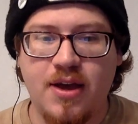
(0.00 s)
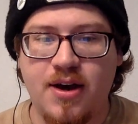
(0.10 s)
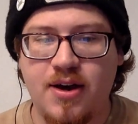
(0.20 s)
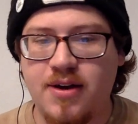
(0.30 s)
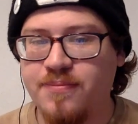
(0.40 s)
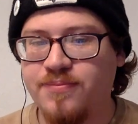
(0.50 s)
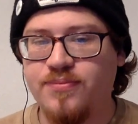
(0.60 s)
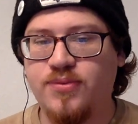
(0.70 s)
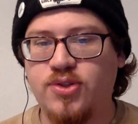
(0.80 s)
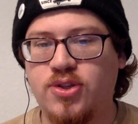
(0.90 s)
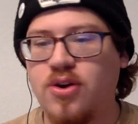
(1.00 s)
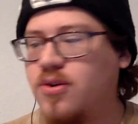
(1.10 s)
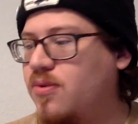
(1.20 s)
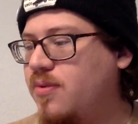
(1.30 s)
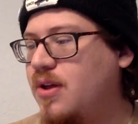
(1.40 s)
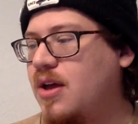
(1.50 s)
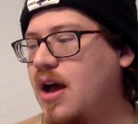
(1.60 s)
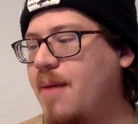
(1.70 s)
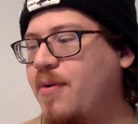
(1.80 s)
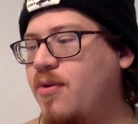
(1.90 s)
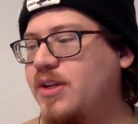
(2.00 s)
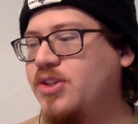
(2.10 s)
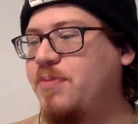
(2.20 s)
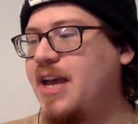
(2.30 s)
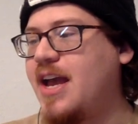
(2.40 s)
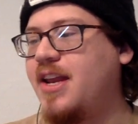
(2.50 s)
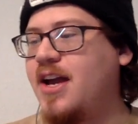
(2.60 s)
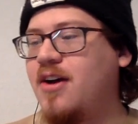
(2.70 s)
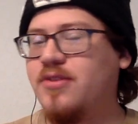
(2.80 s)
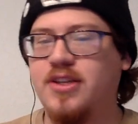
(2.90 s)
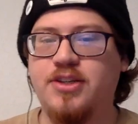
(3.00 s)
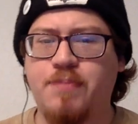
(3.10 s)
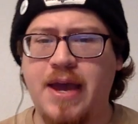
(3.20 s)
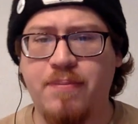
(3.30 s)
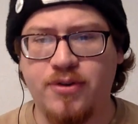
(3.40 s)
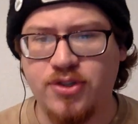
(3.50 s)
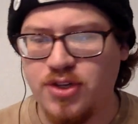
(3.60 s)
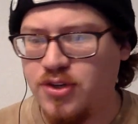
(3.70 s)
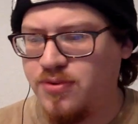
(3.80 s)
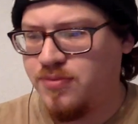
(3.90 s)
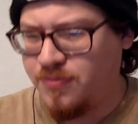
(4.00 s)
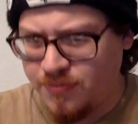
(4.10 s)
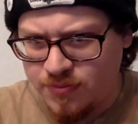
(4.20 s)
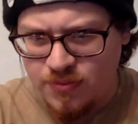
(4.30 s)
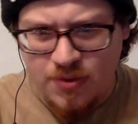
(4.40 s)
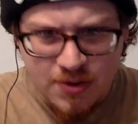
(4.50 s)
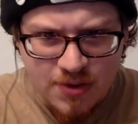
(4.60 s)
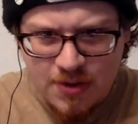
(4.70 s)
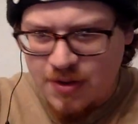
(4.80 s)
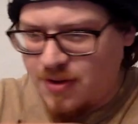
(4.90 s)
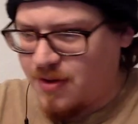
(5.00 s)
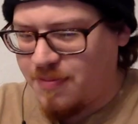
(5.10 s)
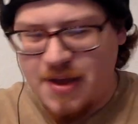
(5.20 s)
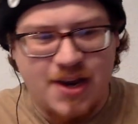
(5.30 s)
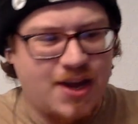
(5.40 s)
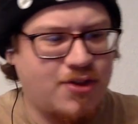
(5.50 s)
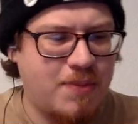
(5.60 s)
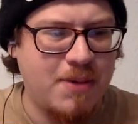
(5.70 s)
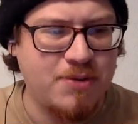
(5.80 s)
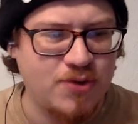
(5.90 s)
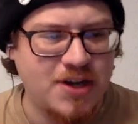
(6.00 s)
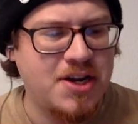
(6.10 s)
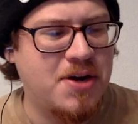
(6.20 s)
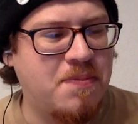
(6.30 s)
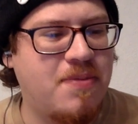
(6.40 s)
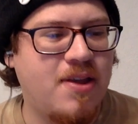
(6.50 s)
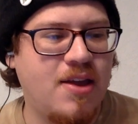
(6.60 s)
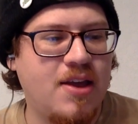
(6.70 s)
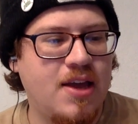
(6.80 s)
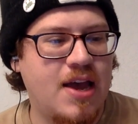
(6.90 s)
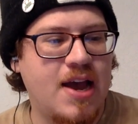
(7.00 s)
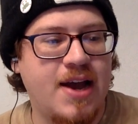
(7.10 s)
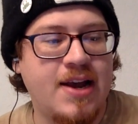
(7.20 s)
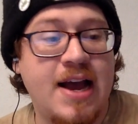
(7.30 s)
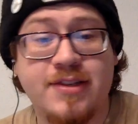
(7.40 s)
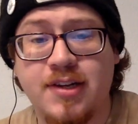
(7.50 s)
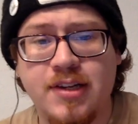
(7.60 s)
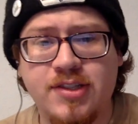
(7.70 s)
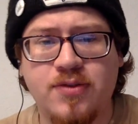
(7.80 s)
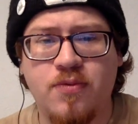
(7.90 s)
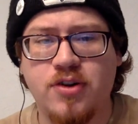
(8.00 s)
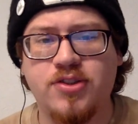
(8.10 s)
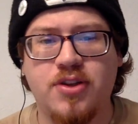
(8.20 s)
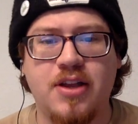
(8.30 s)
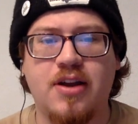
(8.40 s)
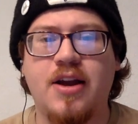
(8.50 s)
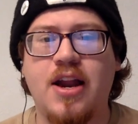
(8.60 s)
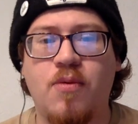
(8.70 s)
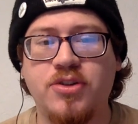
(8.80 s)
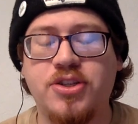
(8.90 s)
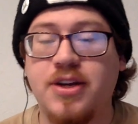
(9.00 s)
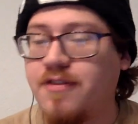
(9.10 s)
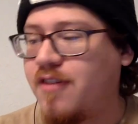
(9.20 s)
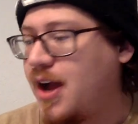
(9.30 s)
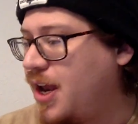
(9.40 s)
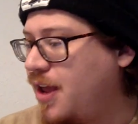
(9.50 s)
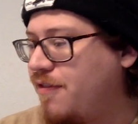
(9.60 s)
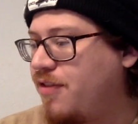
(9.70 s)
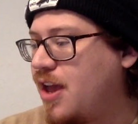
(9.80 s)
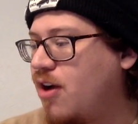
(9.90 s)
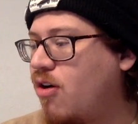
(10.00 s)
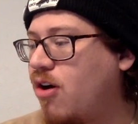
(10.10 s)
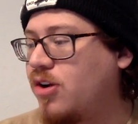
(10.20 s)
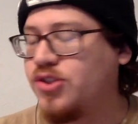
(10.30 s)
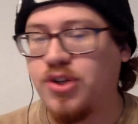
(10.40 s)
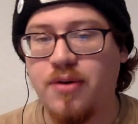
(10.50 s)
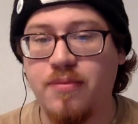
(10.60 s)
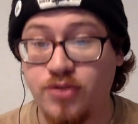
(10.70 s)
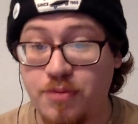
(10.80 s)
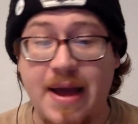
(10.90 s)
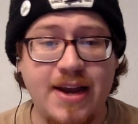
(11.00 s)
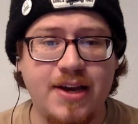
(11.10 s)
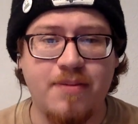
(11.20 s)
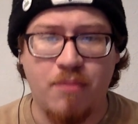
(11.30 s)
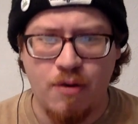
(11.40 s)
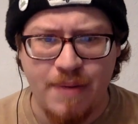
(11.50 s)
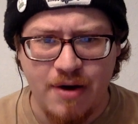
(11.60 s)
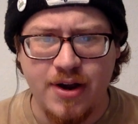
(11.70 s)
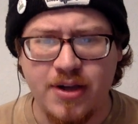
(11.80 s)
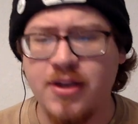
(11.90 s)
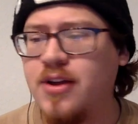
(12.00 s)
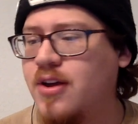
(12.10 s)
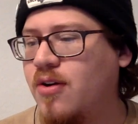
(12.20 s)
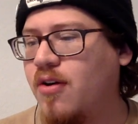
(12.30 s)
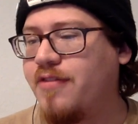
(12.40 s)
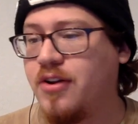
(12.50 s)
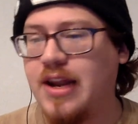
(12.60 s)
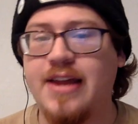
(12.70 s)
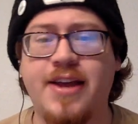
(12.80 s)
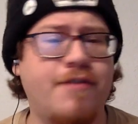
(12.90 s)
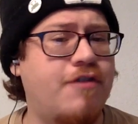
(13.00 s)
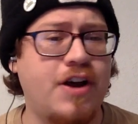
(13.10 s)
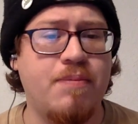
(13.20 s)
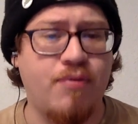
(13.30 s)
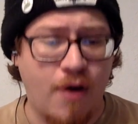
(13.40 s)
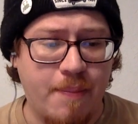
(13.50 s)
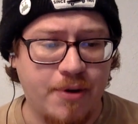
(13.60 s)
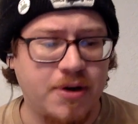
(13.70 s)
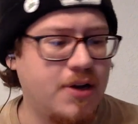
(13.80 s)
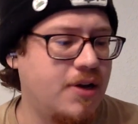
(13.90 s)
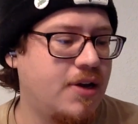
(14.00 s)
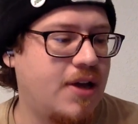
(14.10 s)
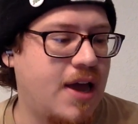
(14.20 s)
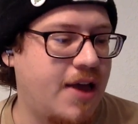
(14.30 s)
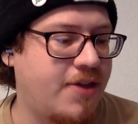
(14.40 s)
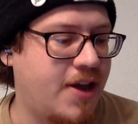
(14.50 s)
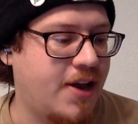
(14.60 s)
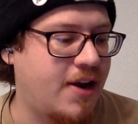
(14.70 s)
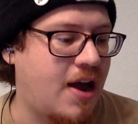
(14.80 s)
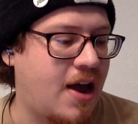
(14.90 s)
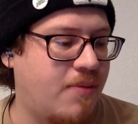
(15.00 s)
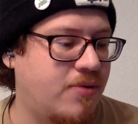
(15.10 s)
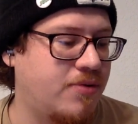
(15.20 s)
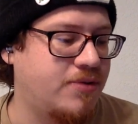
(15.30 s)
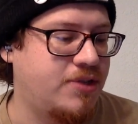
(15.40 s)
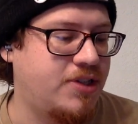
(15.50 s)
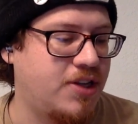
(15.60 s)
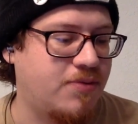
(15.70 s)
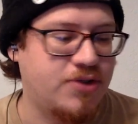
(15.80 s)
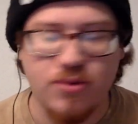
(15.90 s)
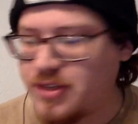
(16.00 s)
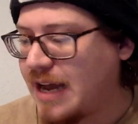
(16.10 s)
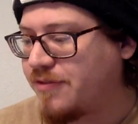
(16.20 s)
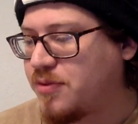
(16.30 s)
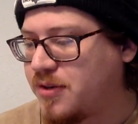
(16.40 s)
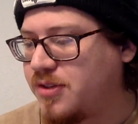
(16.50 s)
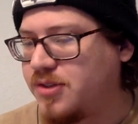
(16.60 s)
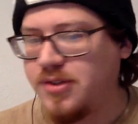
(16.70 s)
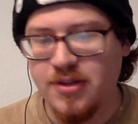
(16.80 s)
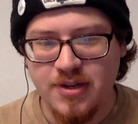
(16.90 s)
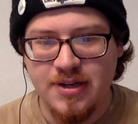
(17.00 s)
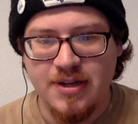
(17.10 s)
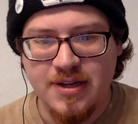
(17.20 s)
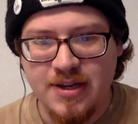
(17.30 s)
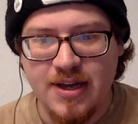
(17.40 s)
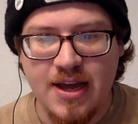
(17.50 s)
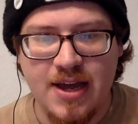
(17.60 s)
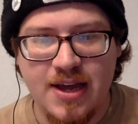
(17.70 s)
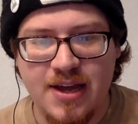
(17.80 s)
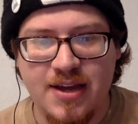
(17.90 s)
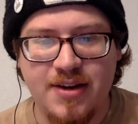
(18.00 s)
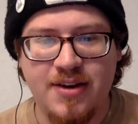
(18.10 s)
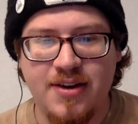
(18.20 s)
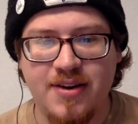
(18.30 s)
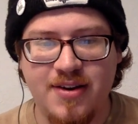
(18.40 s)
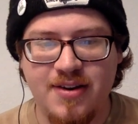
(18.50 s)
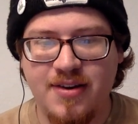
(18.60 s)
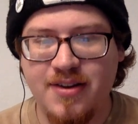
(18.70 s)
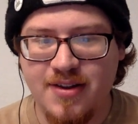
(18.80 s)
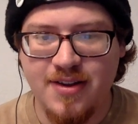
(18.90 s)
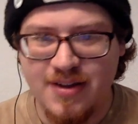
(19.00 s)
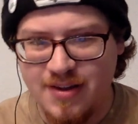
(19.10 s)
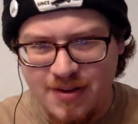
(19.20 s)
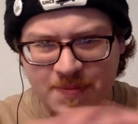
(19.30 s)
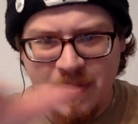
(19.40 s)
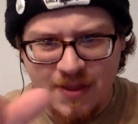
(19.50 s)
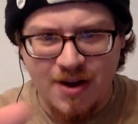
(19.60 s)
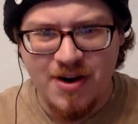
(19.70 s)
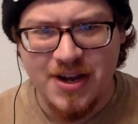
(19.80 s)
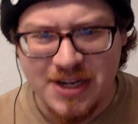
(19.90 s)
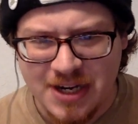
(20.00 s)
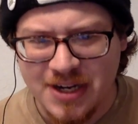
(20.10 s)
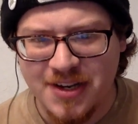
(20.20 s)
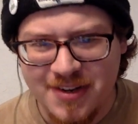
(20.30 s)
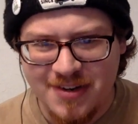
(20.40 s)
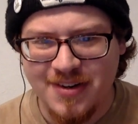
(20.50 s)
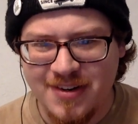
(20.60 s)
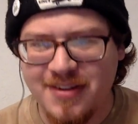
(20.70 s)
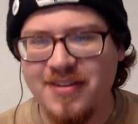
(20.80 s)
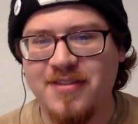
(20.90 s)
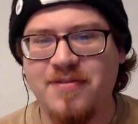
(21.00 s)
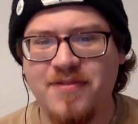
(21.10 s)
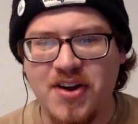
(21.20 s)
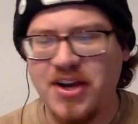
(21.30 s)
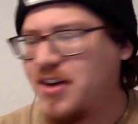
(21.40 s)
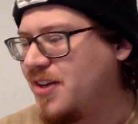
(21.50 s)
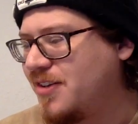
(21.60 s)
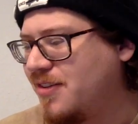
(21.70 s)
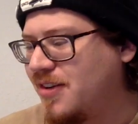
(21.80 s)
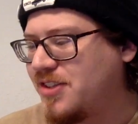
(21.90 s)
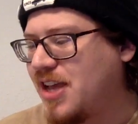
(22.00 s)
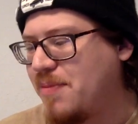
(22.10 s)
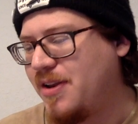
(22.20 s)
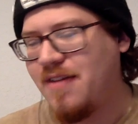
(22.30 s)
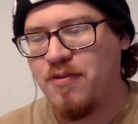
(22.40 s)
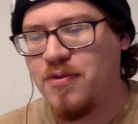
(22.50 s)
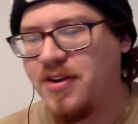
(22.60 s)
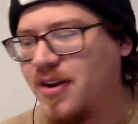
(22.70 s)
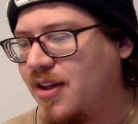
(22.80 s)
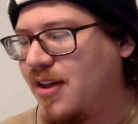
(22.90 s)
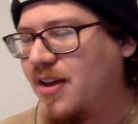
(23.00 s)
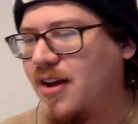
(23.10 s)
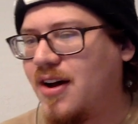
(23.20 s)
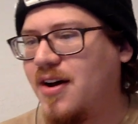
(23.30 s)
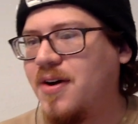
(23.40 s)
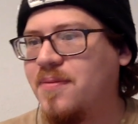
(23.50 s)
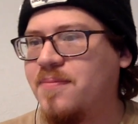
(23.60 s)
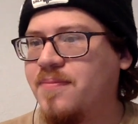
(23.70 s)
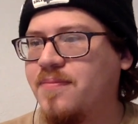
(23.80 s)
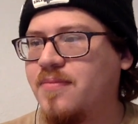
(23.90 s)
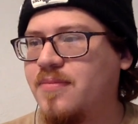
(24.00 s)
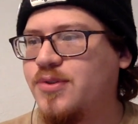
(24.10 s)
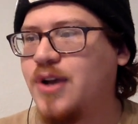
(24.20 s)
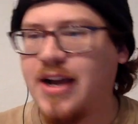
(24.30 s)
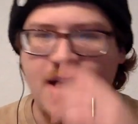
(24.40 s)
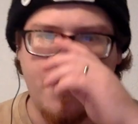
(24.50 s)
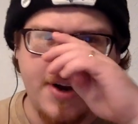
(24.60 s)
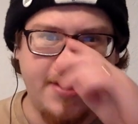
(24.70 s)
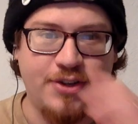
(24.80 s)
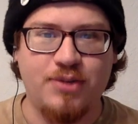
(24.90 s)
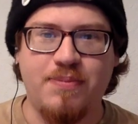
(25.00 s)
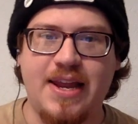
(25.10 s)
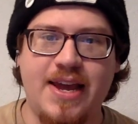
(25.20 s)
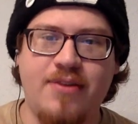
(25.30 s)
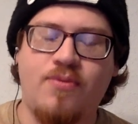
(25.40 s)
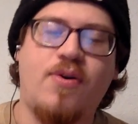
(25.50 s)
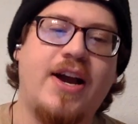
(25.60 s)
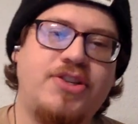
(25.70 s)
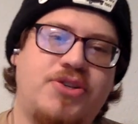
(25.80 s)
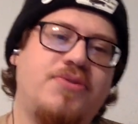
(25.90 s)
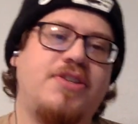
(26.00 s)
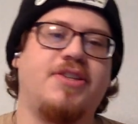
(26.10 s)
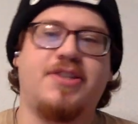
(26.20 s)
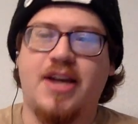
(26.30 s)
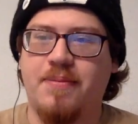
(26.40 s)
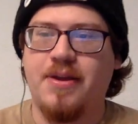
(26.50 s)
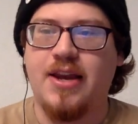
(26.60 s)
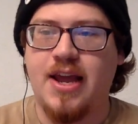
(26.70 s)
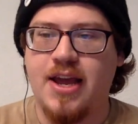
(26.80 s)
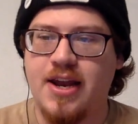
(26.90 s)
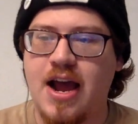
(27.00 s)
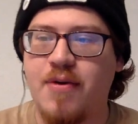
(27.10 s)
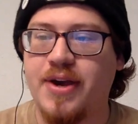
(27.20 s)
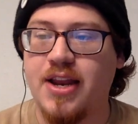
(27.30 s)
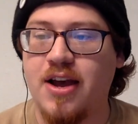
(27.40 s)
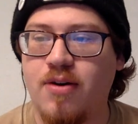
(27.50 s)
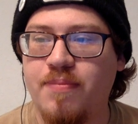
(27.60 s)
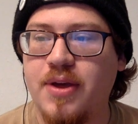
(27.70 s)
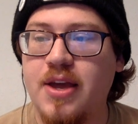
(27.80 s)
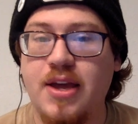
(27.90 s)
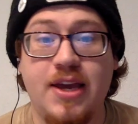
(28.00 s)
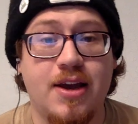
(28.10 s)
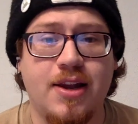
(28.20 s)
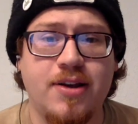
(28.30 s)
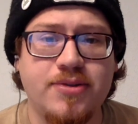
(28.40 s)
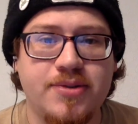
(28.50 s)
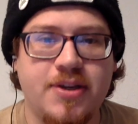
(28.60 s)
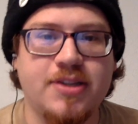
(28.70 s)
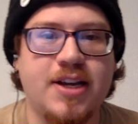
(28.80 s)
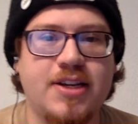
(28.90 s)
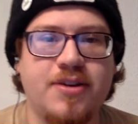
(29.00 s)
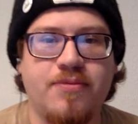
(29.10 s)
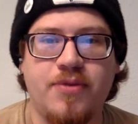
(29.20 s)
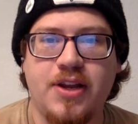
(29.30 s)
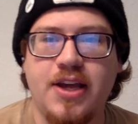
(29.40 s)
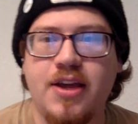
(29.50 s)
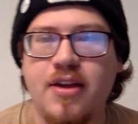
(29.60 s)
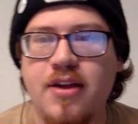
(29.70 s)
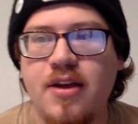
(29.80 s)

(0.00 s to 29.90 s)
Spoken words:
So I'm going to be handing out these papers to you. Handing out the papers right now. And it has a list of words on there, and I want you to define if they are Germanic, barbaric, or if they're Latin, very proper. And then I will see the results afterwards. And all right, cut. Very good assignment, everyone. So I kind of wanted to explain why I chose this assignment and how it can help ELLs, because I didn't really